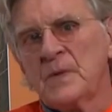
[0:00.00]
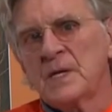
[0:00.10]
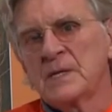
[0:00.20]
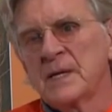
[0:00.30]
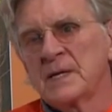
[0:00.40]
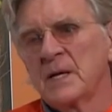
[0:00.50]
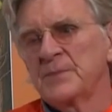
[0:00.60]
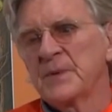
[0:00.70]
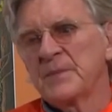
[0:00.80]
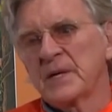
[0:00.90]
He then
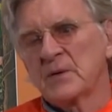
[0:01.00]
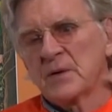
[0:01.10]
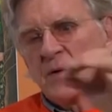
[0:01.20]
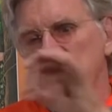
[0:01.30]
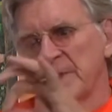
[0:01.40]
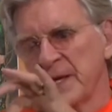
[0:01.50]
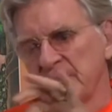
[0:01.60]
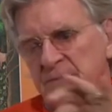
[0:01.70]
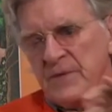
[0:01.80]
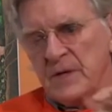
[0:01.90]
helped me by going over
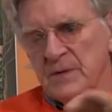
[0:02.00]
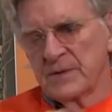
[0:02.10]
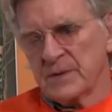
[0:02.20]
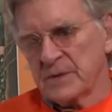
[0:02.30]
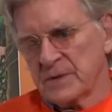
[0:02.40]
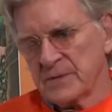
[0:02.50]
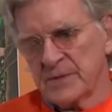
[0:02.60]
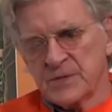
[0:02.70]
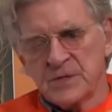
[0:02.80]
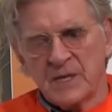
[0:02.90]
that volume, the, the
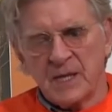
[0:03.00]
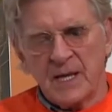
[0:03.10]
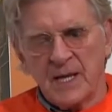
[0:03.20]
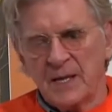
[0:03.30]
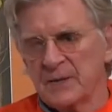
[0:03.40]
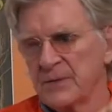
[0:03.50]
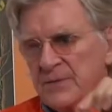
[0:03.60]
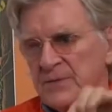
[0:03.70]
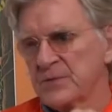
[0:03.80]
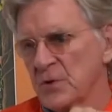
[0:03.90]
edition that I had,
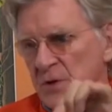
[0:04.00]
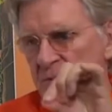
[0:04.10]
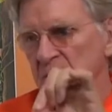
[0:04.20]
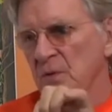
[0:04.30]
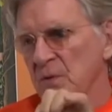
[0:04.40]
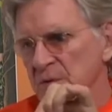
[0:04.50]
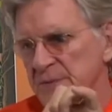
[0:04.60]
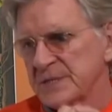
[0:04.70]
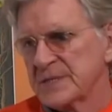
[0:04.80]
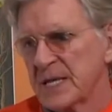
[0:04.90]
and showing me all the
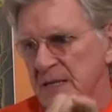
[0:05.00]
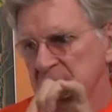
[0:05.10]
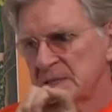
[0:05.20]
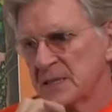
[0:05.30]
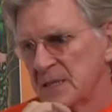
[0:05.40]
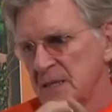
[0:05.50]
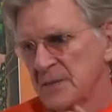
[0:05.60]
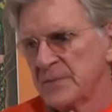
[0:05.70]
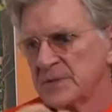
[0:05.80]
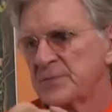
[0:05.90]
mistakes,
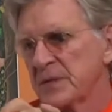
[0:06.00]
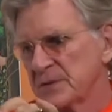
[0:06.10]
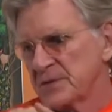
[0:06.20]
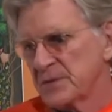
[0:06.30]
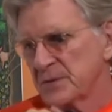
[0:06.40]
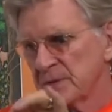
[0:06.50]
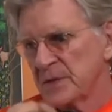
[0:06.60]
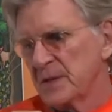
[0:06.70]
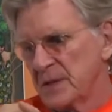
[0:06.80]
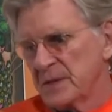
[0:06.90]
misprints, you know,
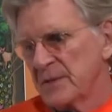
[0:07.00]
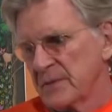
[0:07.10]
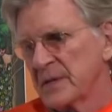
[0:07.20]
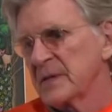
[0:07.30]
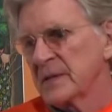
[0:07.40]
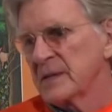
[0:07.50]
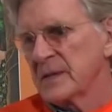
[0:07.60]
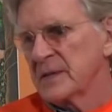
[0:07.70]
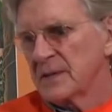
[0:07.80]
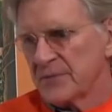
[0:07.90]
that were in it,
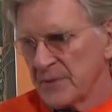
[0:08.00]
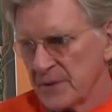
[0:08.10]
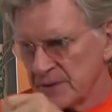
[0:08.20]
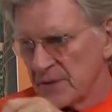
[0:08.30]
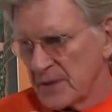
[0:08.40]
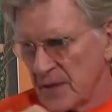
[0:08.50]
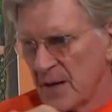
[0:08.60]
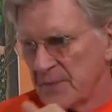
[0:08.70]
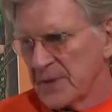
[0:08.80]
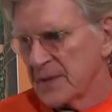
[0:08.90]
that he from his own
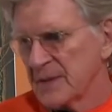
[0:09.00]
copy.